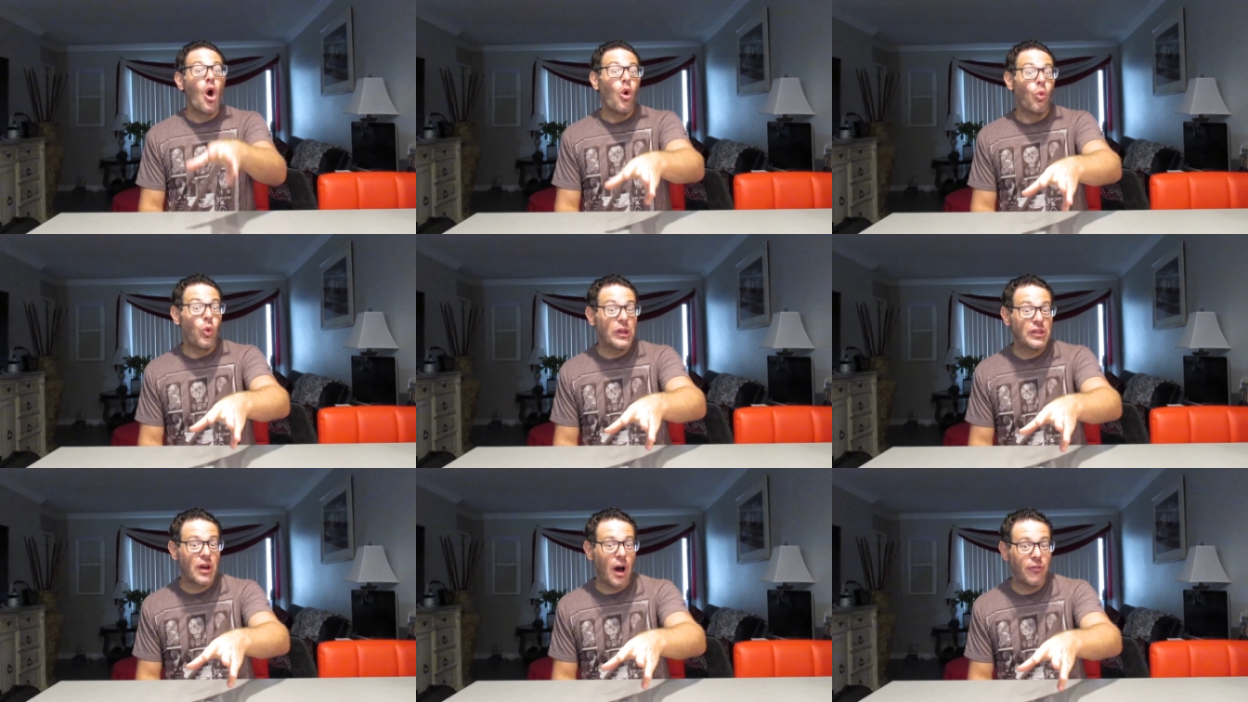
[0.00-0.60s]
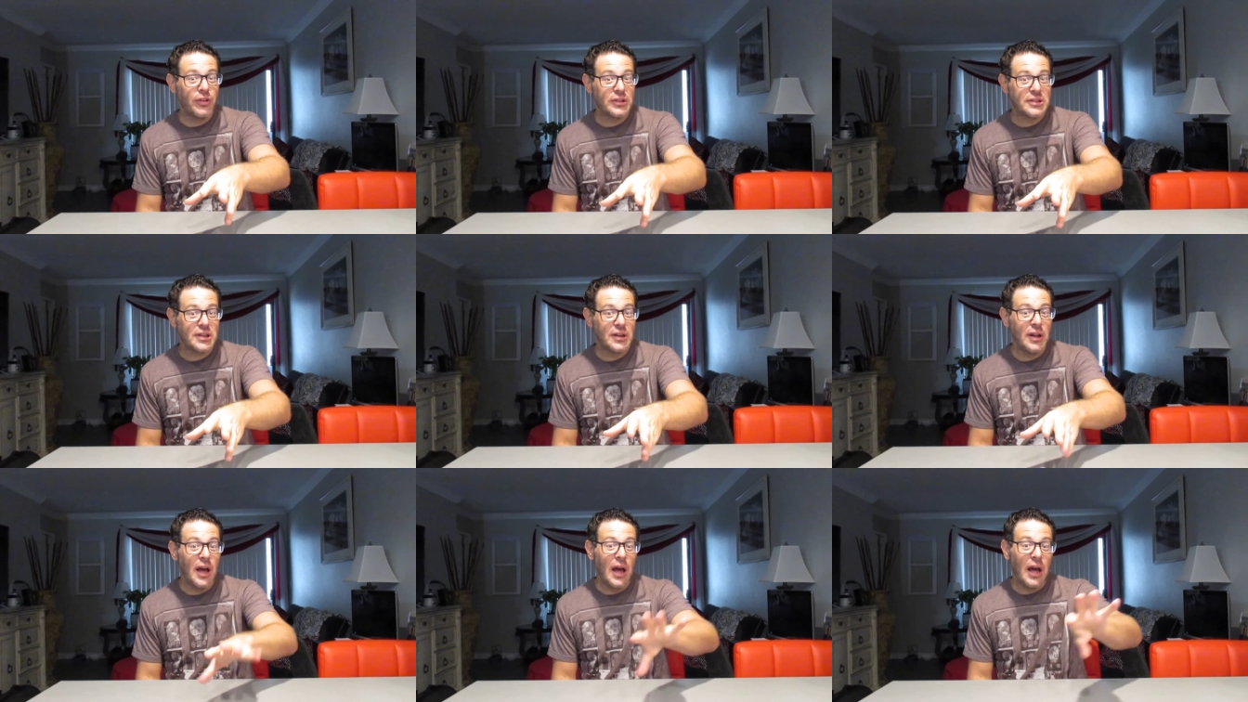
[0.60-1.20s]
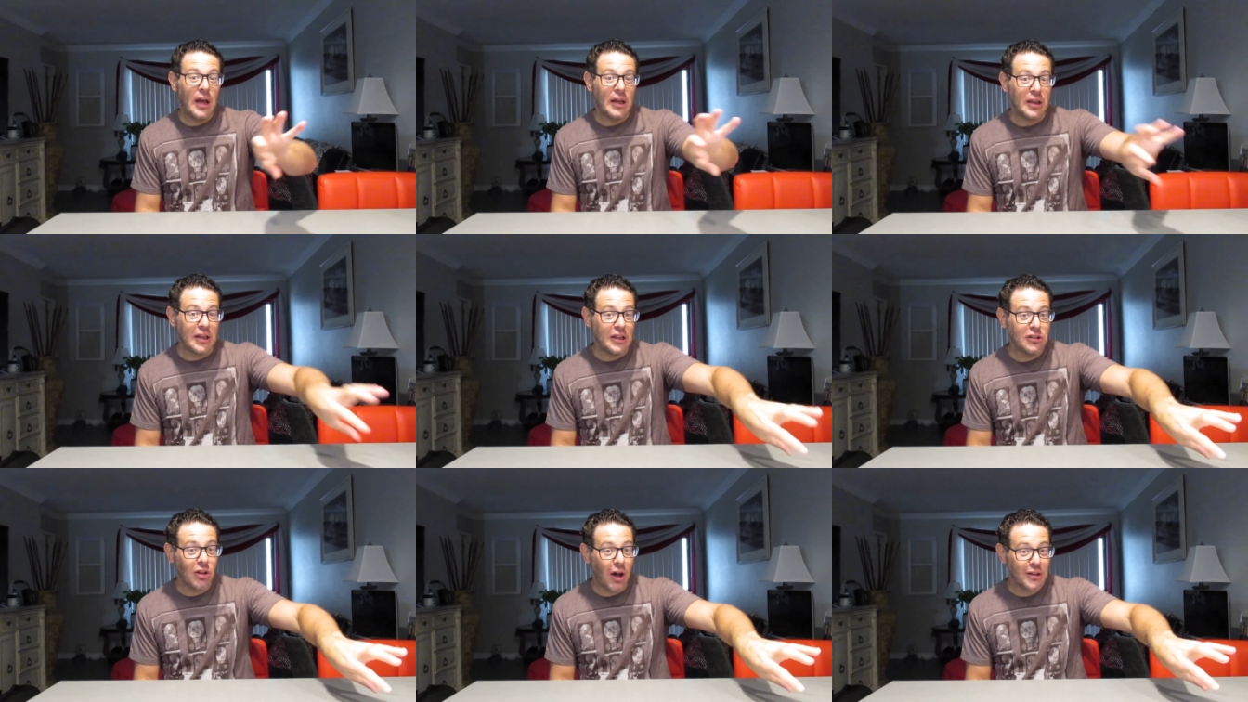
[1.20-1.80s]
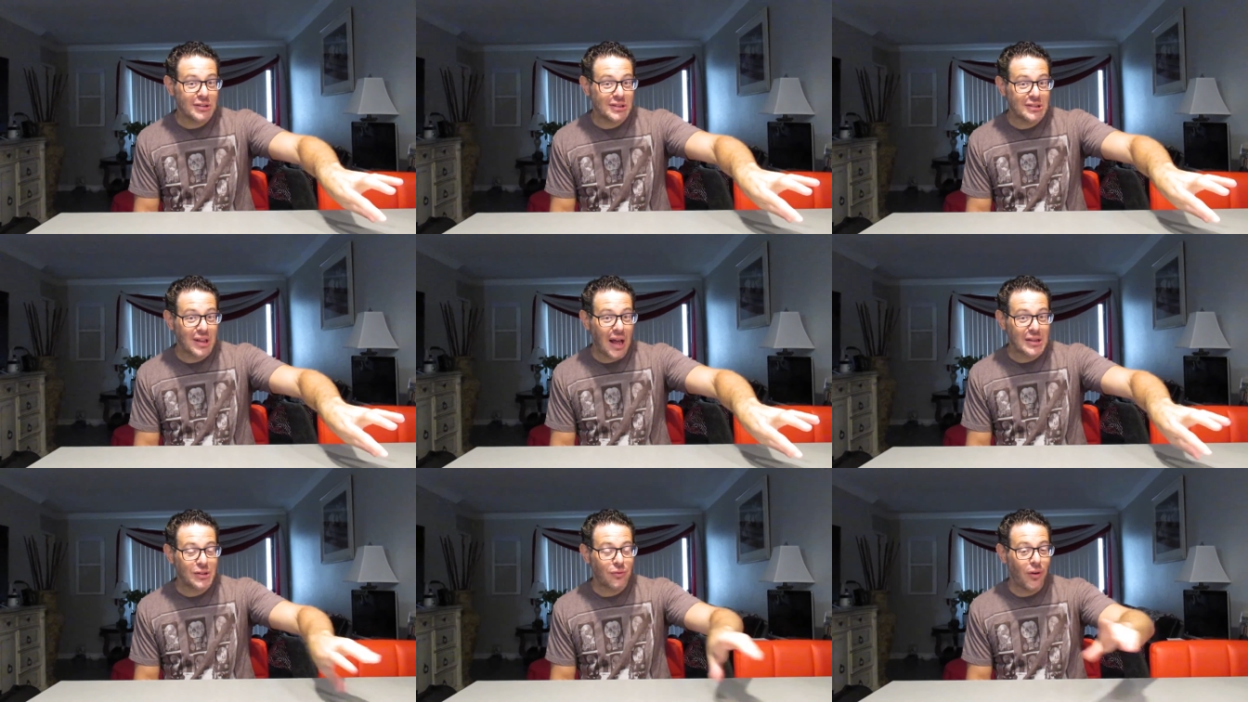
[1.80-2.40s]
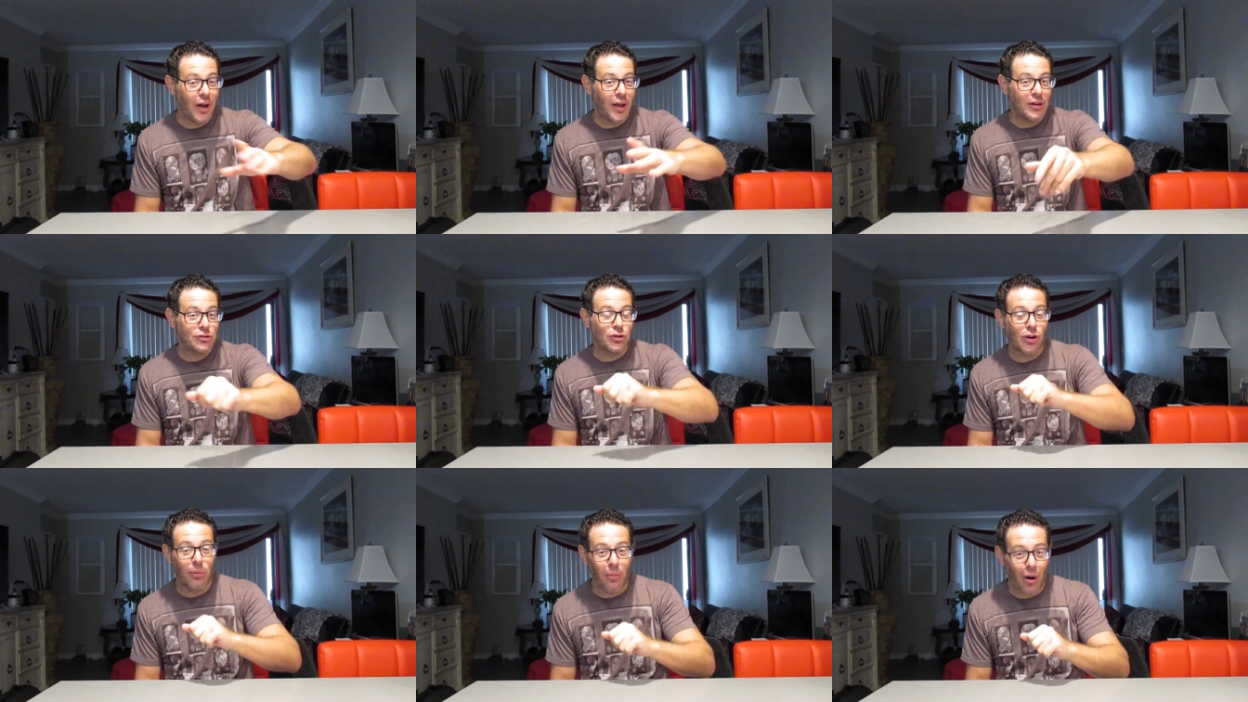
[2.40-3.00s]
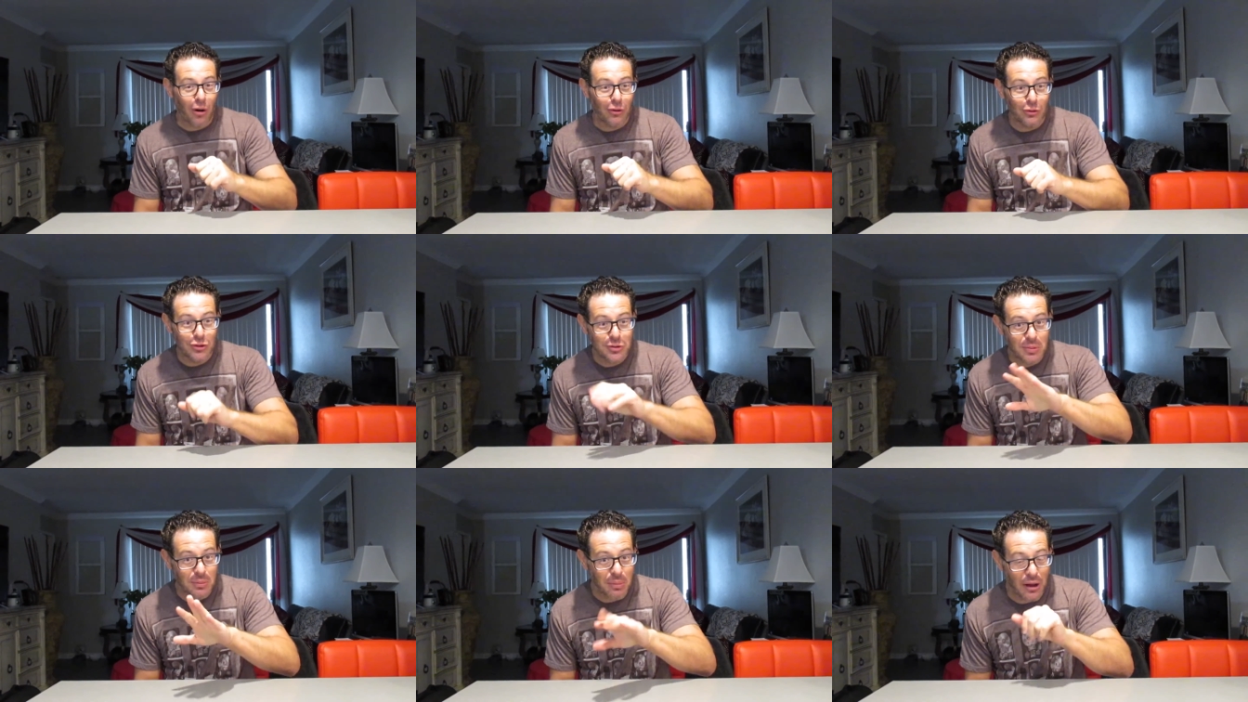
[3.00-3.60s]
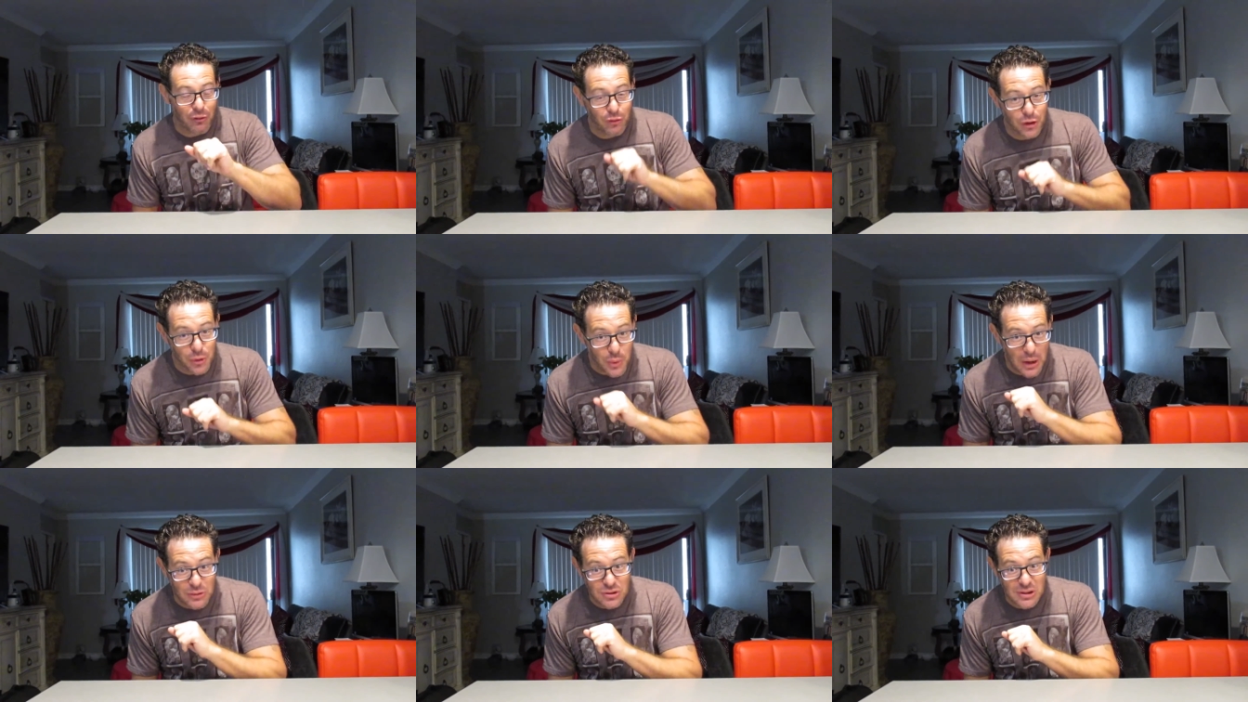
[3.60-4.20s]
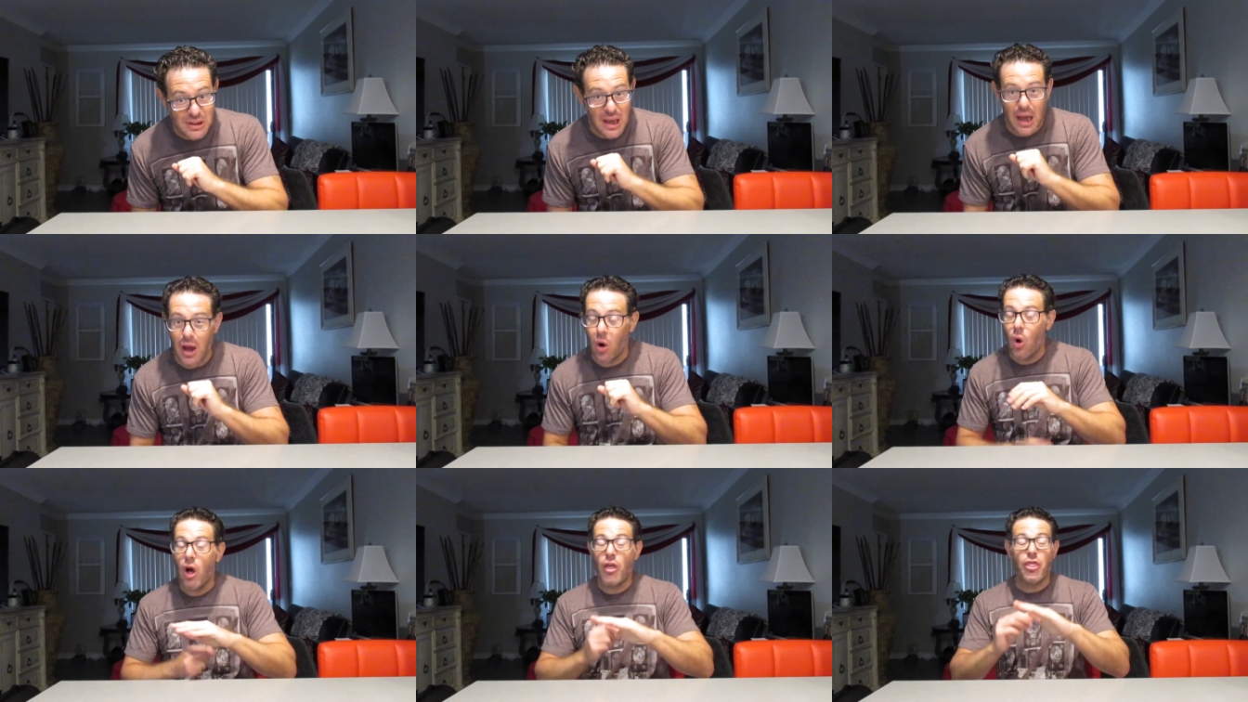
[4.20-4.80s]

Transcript: With Covington, he lost his last fight to Kamaru Usman by 5th round TKO.